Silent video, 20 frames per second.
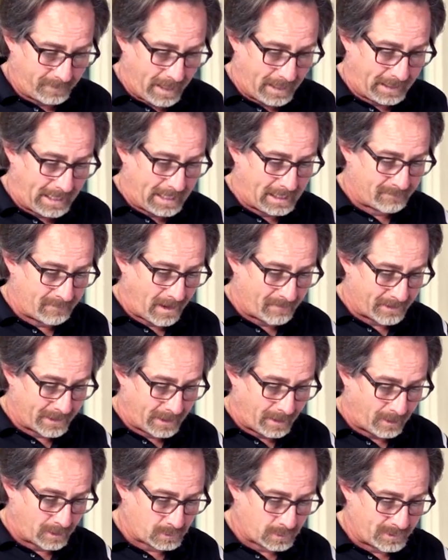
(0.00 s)
That
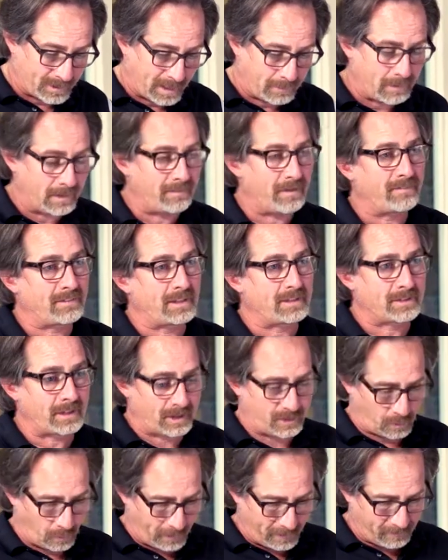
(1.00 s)
$8,500 would then be
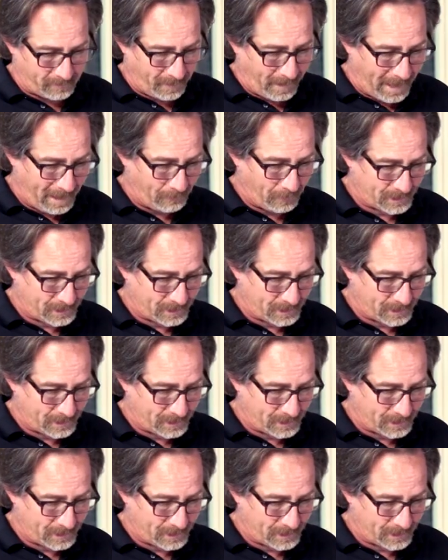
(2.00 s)
$5,625,